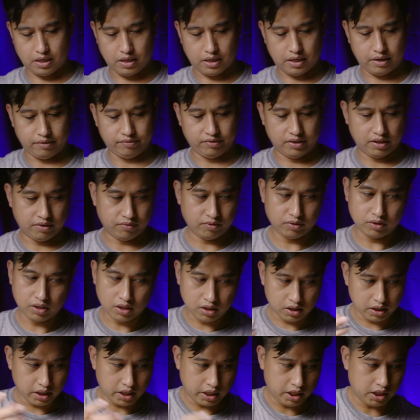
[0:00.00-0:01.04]
I've never never
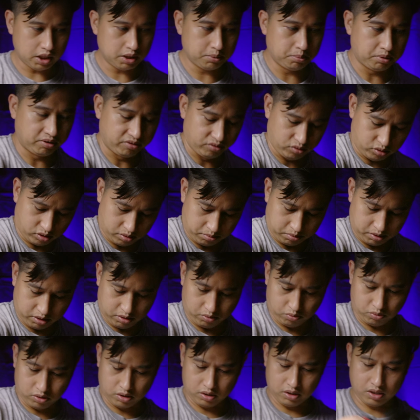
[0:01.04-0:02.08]
done a cage before, but
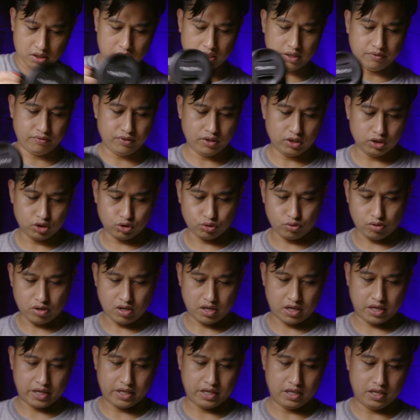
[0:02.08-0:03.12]
we're gonna give it a
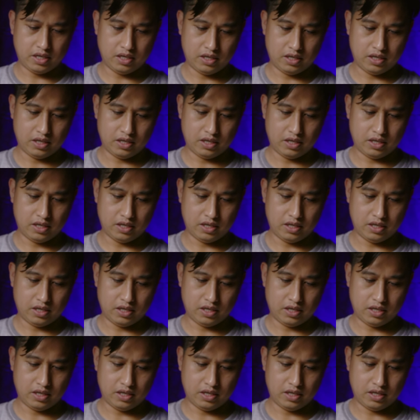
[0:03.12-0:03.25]
try.